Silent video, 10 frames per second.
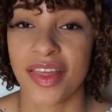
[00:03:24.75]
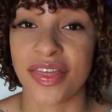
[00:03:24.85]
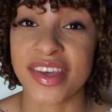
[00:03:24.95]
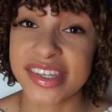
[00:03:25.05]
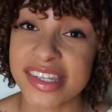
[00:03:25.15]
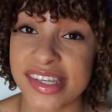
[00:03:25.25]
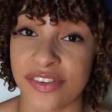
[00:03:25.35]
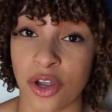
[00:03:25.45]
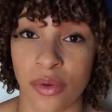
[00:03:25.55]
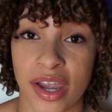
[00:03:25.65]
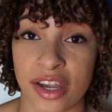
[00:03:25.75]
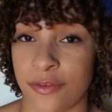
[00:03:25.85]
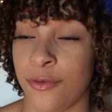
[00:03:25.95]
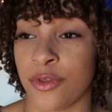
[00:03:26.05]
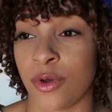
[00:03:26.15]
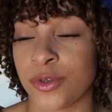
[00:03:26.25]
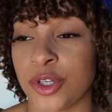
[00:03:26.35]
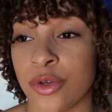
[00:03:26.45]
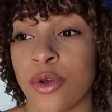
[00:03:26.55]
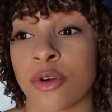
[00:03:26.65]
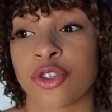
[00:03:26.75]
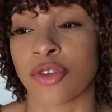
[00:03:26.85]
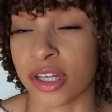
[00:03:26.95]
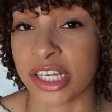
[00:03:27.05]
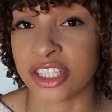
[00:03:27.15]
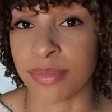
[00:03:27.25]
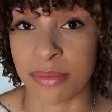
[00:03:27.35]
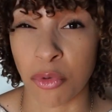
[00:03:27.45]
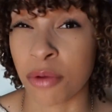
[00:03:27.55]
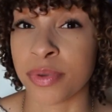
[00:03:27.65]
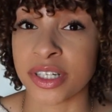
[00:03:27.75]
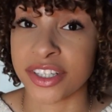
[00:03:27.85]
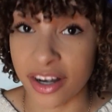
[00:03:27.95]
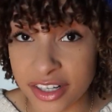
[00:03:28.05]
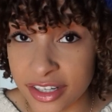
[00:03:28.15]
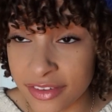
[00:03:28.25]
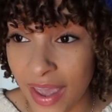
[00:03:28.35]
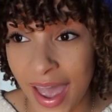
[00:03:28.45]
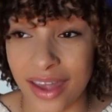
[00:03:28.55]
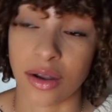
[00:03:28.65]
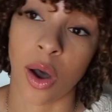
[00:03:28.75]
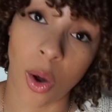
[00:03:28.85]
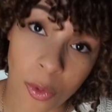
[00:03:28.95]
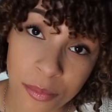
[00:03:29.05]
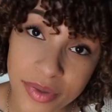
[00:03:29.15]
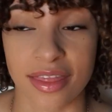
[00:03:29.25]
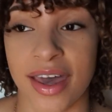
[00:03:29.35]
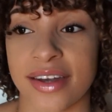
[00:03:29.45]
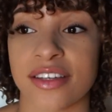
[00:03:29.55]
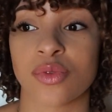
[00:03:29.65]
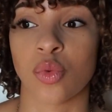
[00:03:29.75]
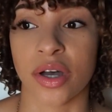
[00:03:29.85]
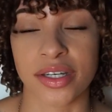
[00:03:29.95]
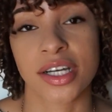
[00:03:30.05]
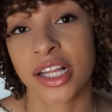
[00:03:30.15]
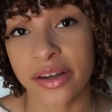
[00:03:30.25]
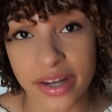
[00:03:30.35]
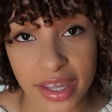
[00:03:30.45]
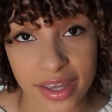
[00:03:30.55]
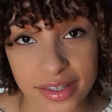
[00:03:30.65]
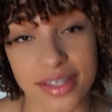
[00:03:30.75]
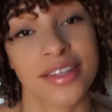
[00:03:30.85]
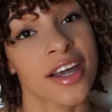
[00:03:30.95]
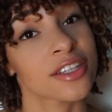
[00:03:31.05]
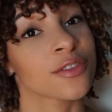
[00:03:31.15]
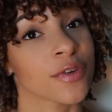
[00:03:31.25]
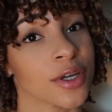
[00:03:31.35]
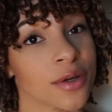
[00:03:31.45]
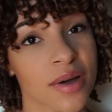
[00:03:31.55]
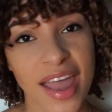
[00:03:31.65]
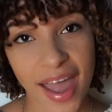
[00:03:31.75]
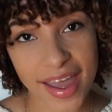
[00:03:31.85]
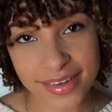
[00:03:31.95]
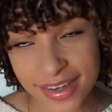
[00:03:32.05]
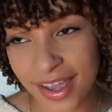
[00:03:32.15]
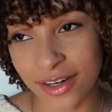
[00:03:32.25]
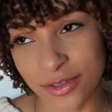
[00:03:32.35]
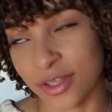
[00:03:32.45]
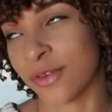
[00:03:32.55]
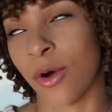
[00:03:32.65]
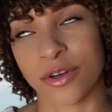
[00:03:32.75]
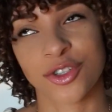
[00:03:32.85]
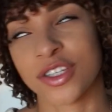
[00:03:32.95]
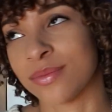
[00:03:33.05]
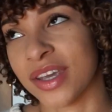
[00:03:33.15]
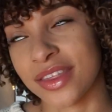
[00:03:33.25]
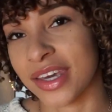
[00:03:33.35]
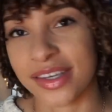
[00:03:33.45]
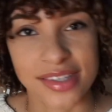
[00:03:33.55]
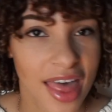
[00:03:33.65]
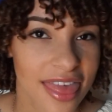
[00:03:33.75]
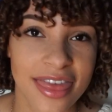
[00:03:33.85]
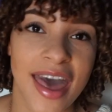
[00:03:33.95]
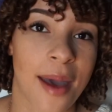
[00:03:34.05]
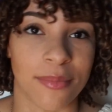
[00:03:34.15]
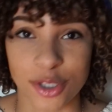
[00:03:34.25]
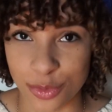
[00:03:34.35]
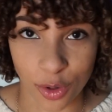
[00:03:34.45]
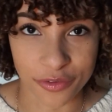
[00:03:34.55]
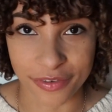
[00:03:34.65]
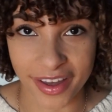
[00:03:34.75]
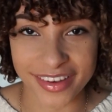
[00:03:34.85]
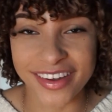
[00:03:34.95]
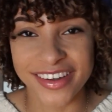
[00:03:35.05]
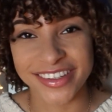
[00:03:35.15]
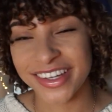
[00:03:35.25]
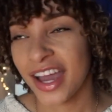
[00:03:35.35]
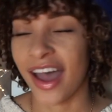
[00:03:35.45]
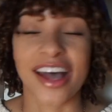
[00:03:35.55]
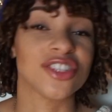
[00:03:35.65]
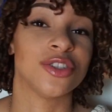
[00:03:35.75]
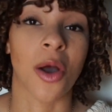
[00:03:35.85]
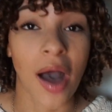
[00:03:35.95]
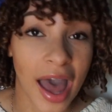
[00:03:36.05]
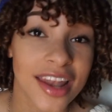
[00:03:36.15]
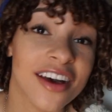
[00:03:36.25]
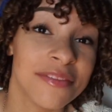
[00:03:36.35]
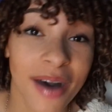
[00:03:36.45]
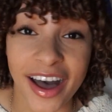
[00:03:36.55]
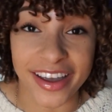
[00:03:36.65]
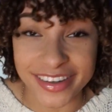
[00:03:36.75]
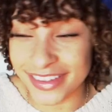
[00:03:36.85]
This is even great for those of you who are struggling to be more productive at home. That is what clearing it does for you. And candles, of course, just make things that much more fun. As you know, I love mine.